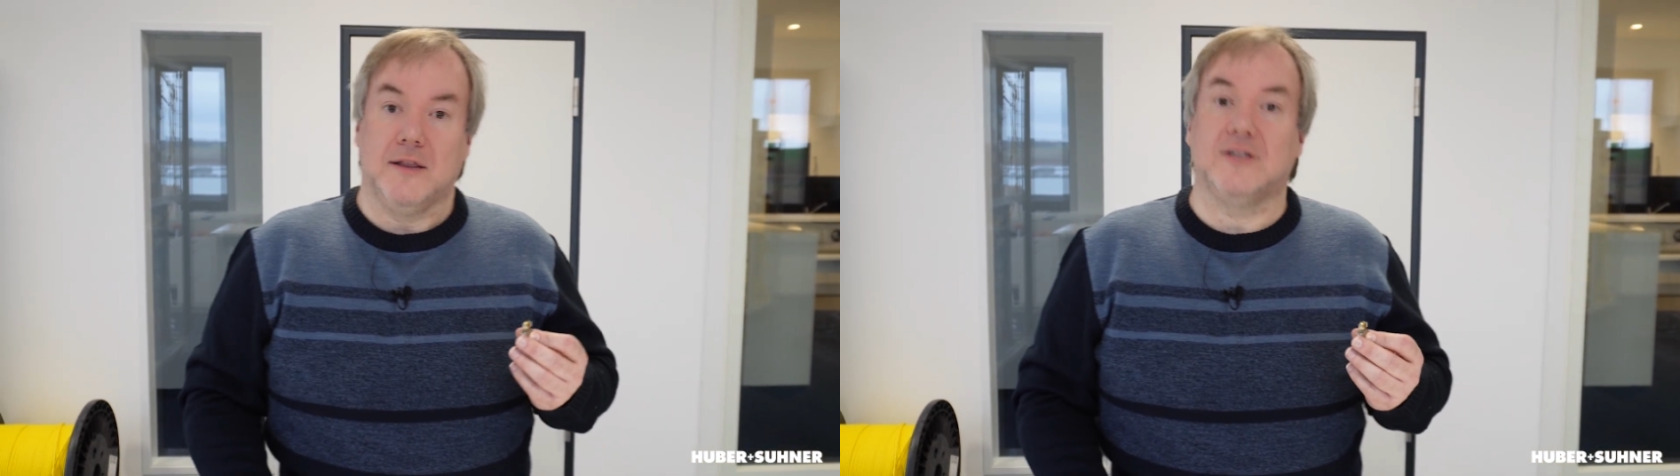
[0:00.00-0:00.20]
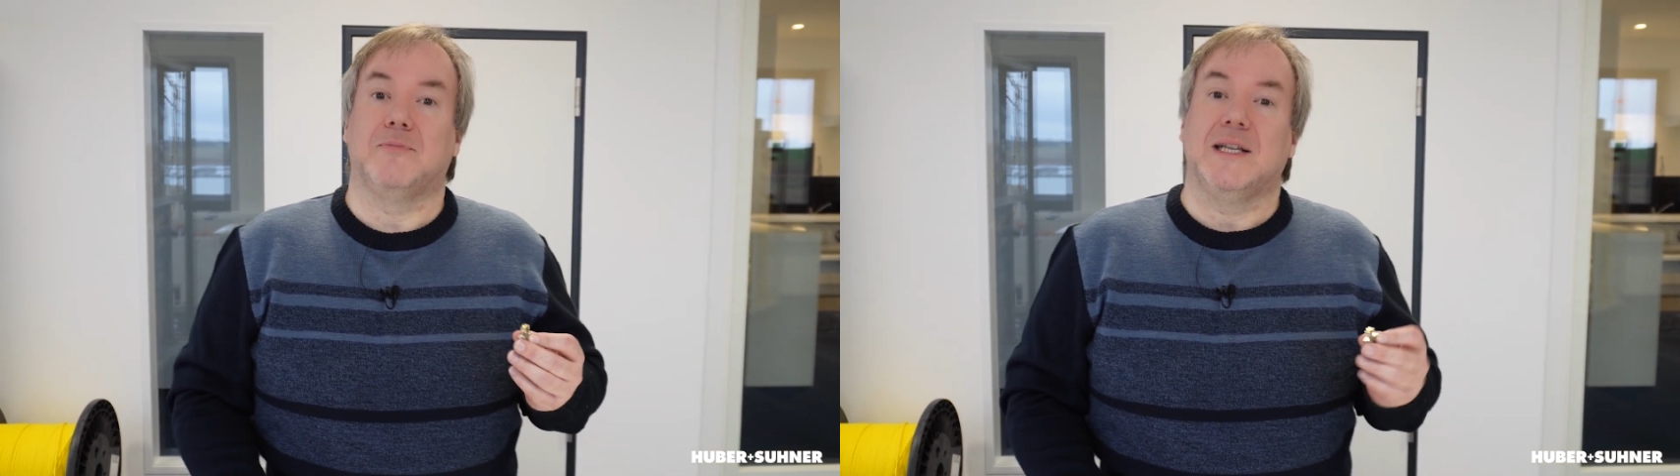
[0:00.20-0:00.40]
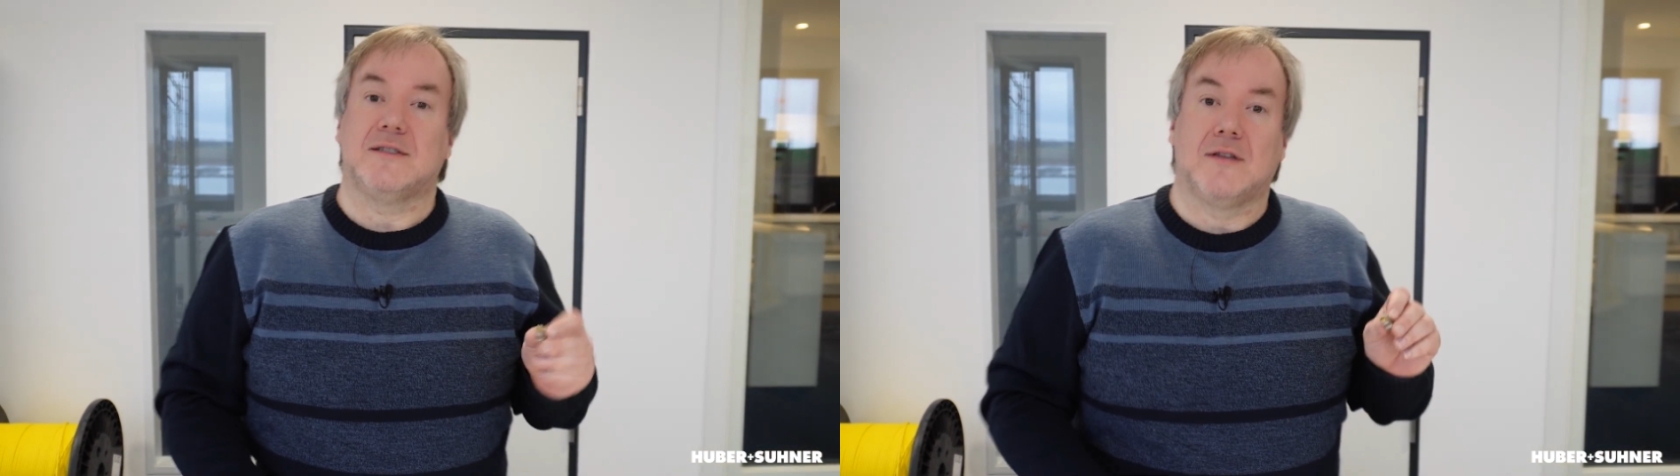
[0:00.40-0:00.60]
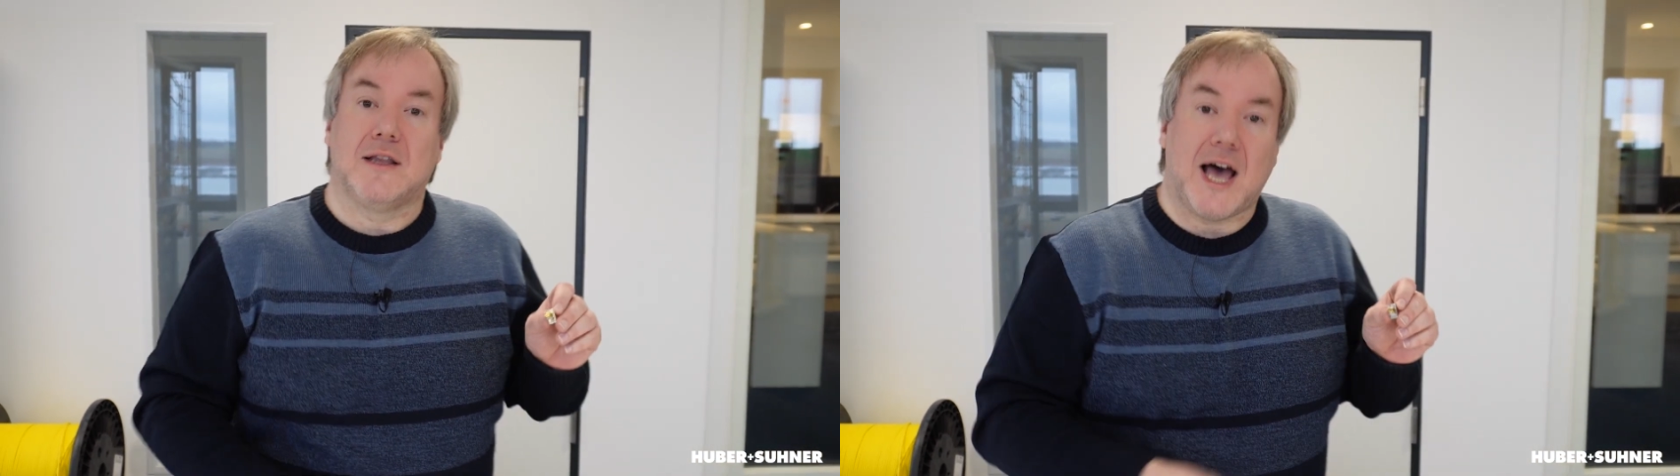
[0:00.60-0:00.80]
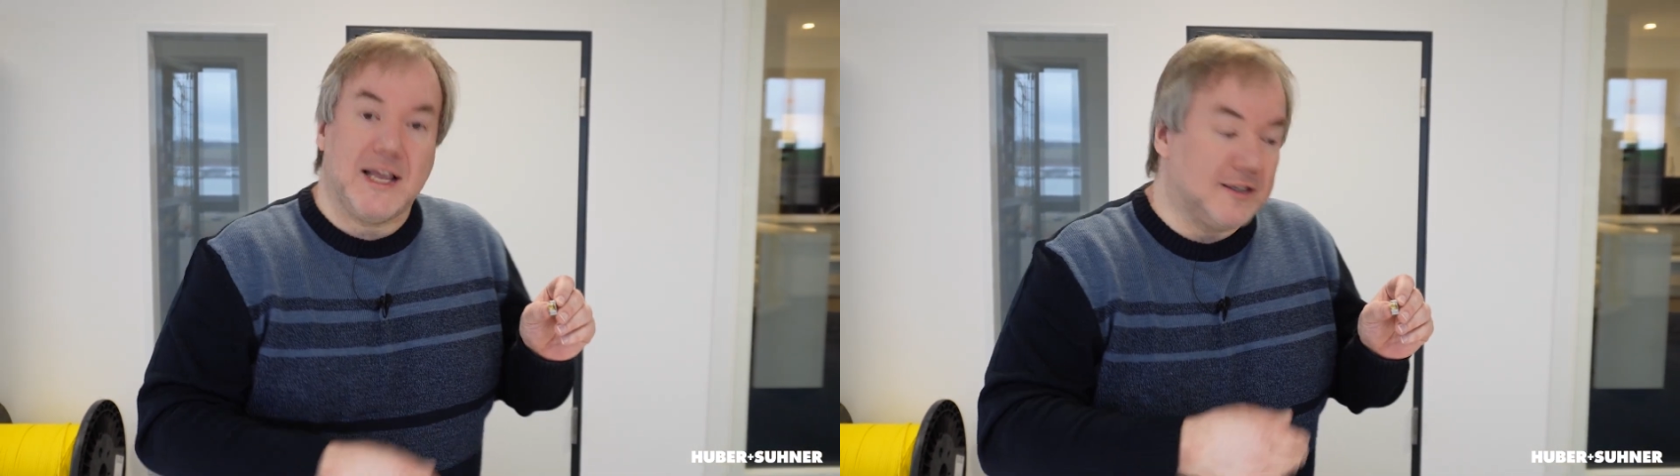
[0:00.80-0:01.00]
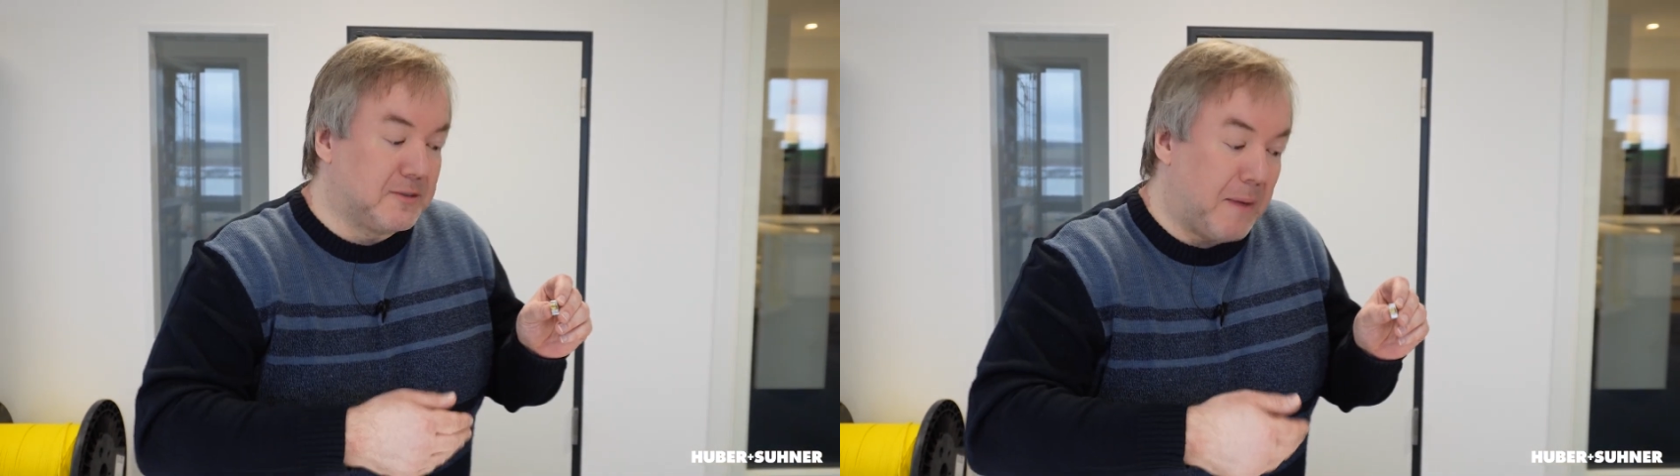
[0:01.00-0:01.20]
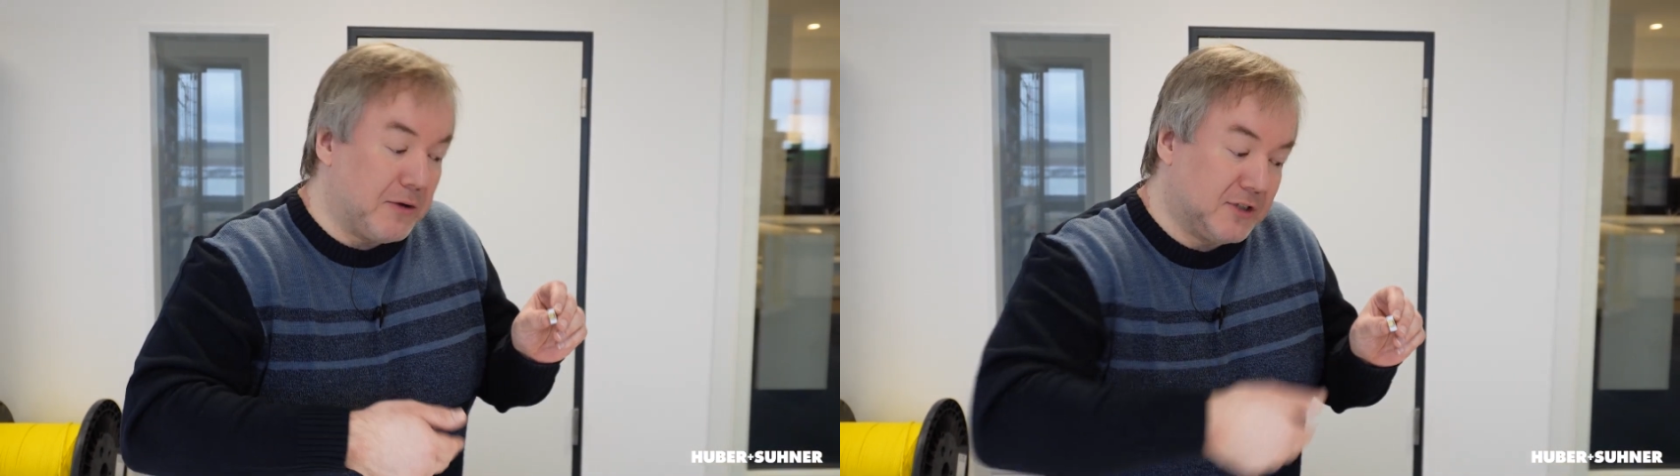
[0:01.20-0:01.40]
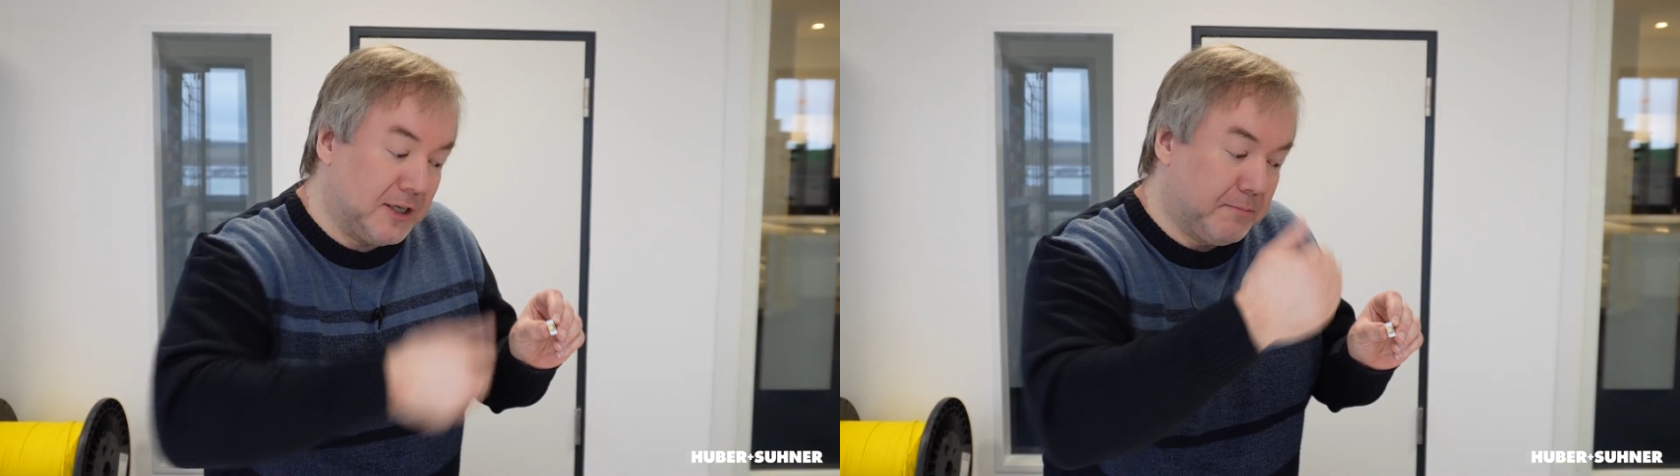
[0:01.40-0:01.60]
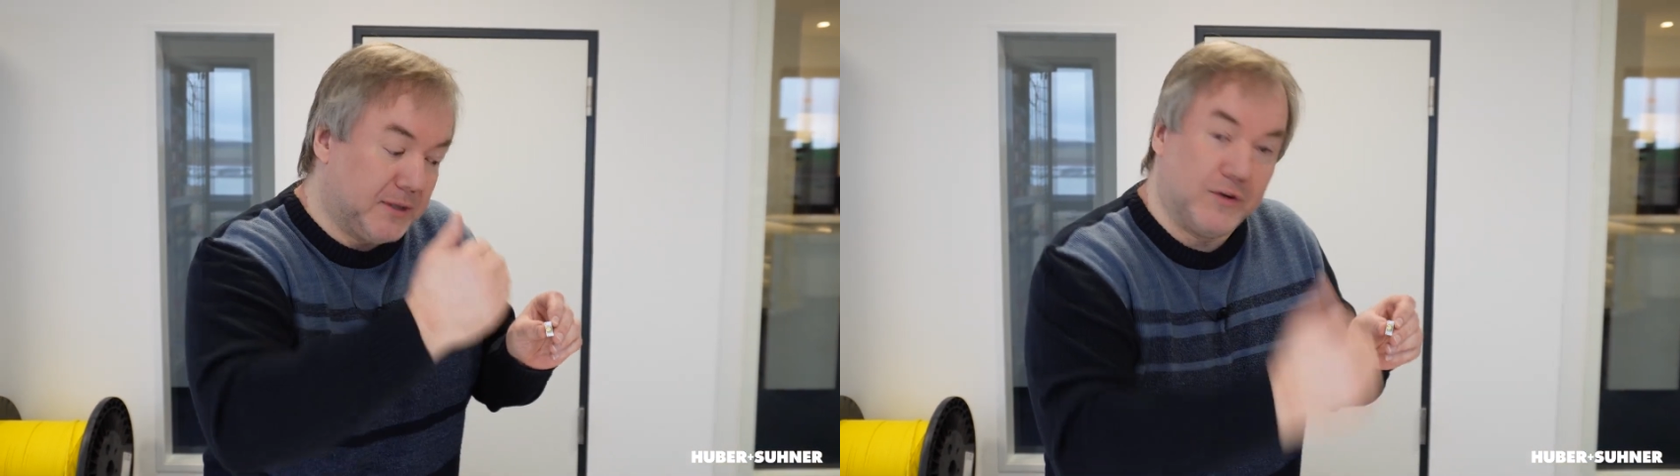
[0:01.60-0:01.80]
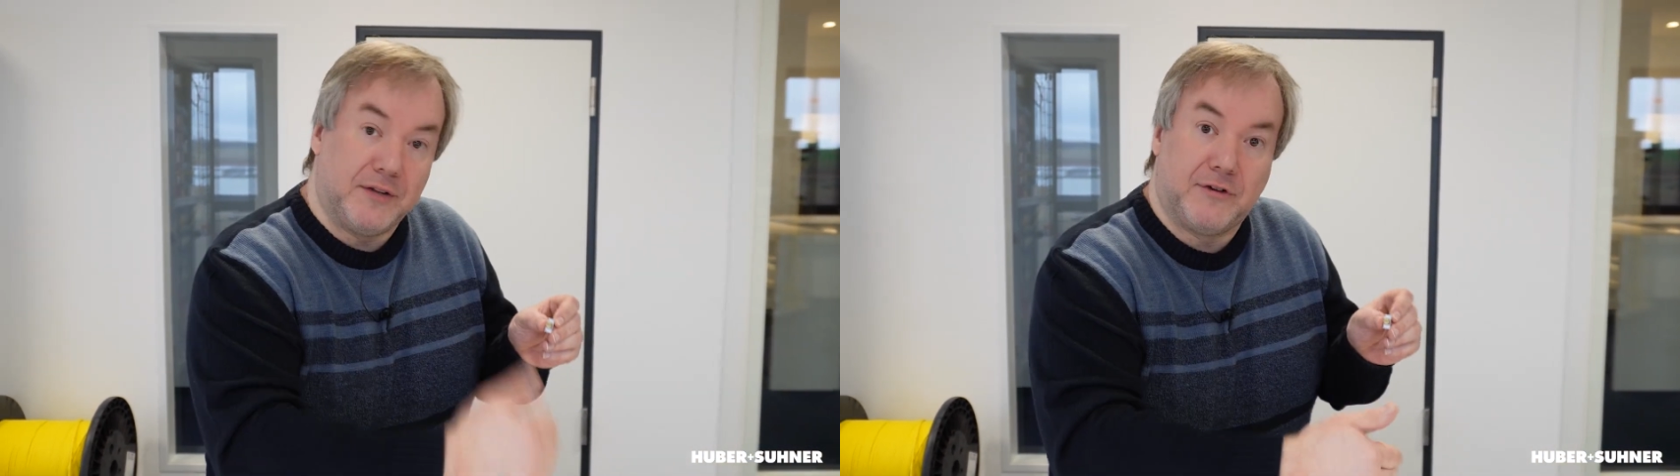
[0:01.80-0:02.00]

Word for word: This means the light is bouncing between